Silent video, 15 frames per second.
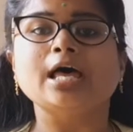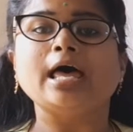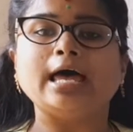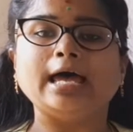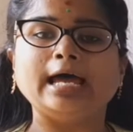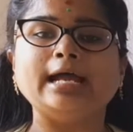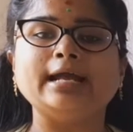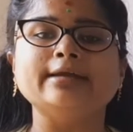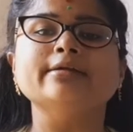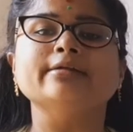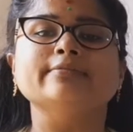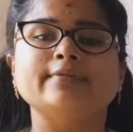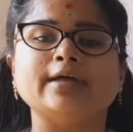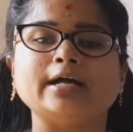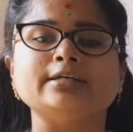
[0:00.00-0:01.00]

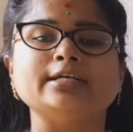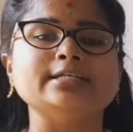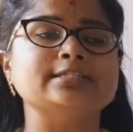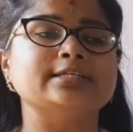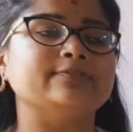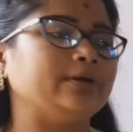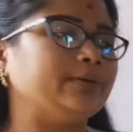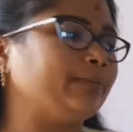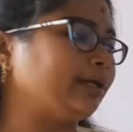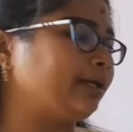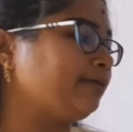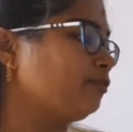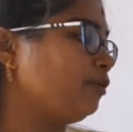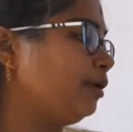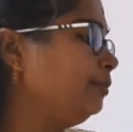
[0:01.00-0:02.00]
And that is given by a
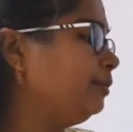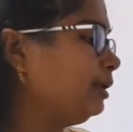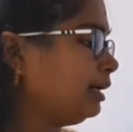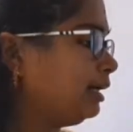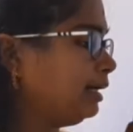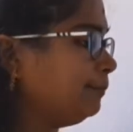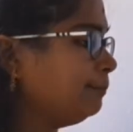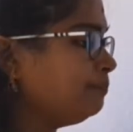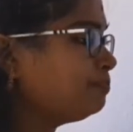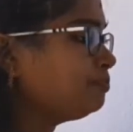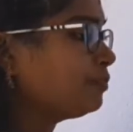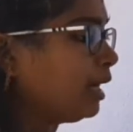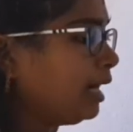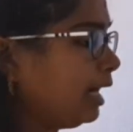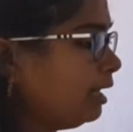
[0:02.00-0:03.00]
formula.
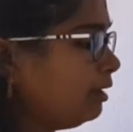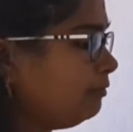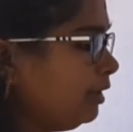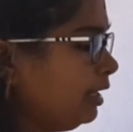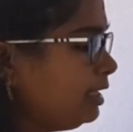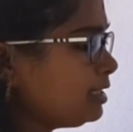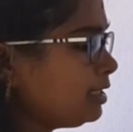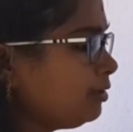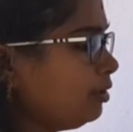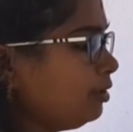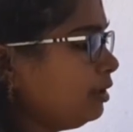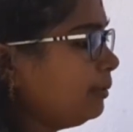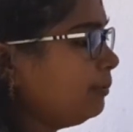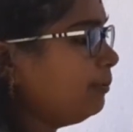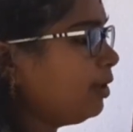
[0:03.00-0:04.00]
Alpha is equal to
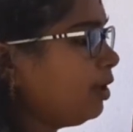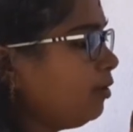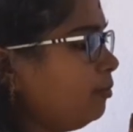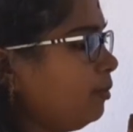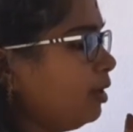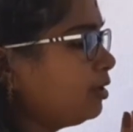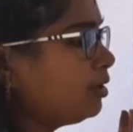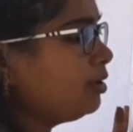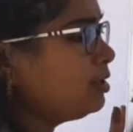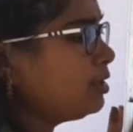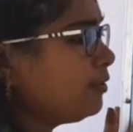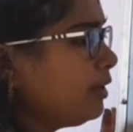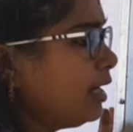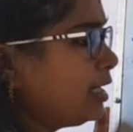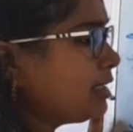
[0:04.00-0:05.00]
number of molecules of
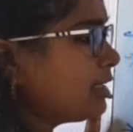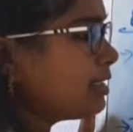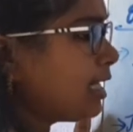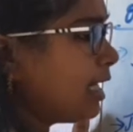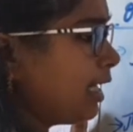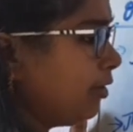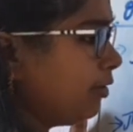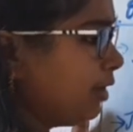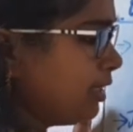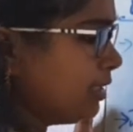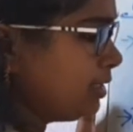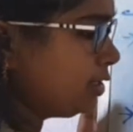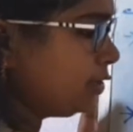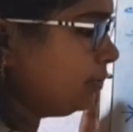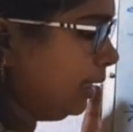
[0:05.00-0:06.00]
acids
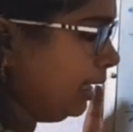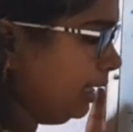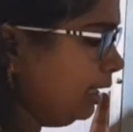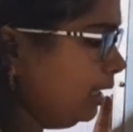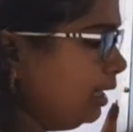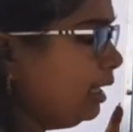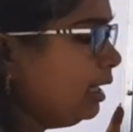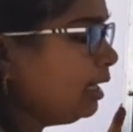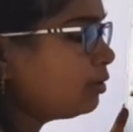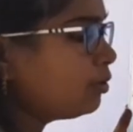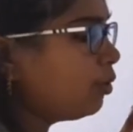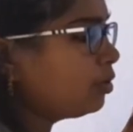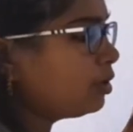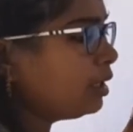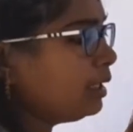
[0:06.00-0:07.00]
ionized by
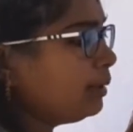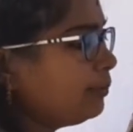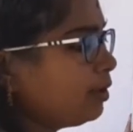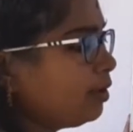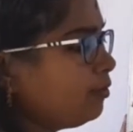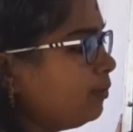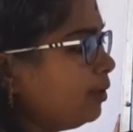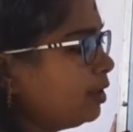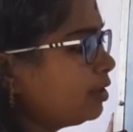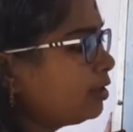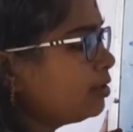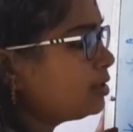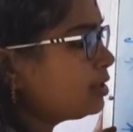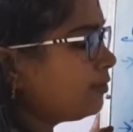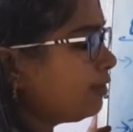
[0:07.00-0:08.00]
total number of
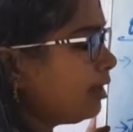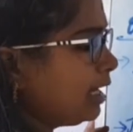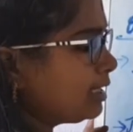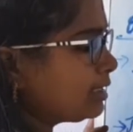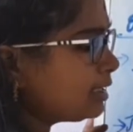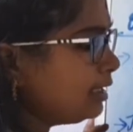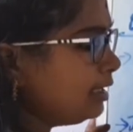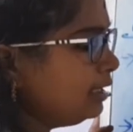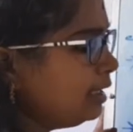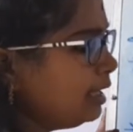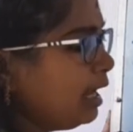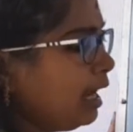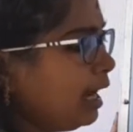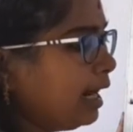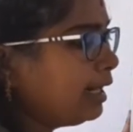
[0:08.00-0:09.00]
molecules of acid
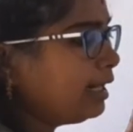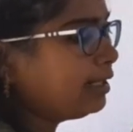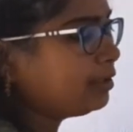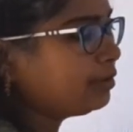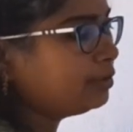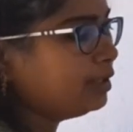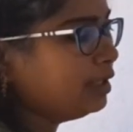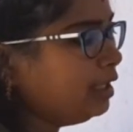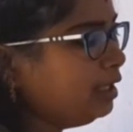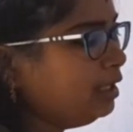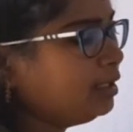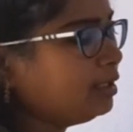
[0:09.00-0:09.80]
added to the